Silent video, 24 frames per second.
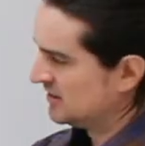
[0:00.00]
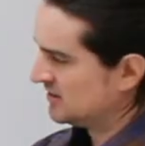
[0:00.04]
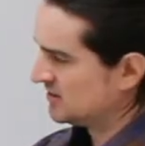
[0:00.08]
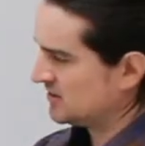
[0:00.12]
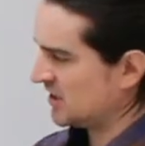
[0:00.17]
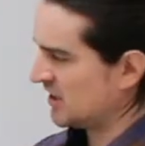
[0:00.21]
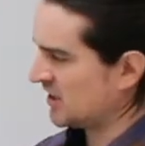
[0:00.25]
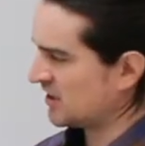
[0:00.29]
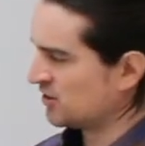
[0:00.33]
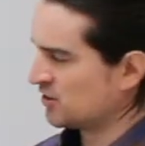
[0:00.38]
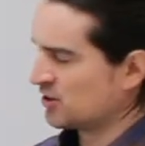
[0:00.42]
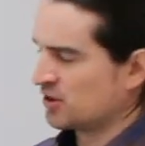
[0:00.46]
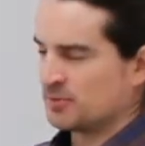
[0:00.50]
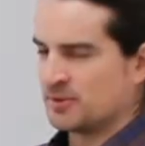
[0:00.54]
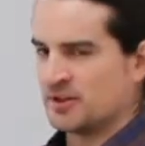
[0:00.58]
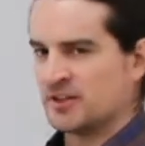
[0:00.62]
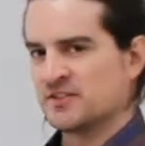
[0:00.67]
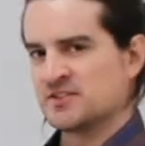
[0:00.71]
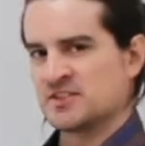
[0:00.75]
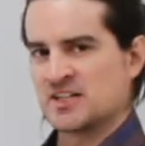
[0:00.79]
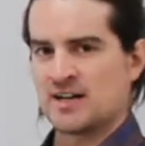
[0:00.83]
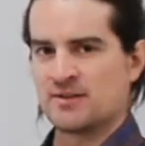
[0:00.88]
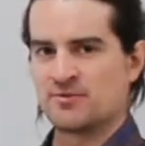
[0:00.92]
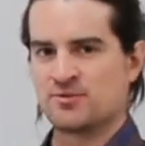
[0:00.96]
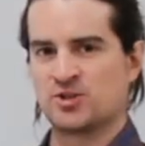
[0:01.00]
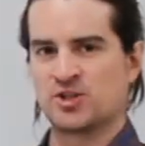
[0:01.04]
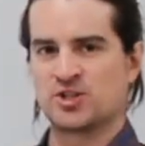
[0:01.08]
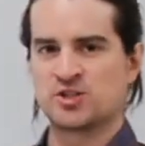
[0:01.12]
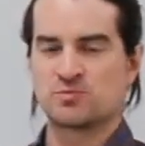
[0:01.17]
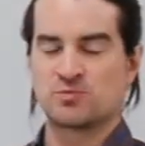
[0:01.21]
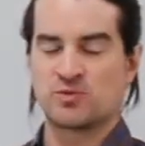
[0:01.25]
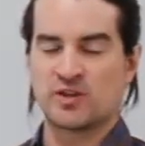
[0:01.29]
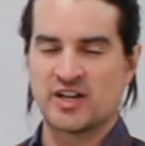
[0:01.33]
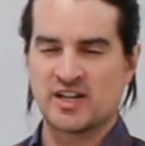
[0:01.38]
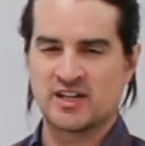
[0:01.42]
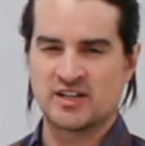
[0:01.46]
take a little bit of time to
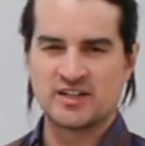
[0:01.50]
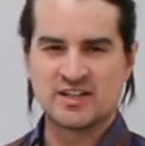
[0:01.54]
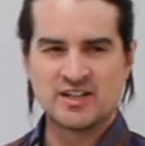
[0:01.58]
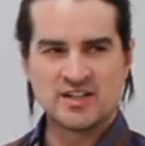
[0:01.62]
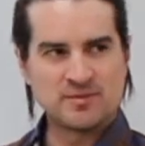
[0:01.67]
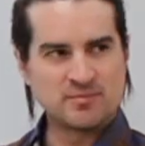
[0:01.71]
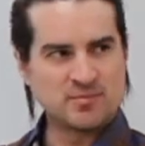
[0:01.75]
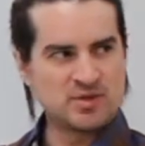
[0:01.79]
explain,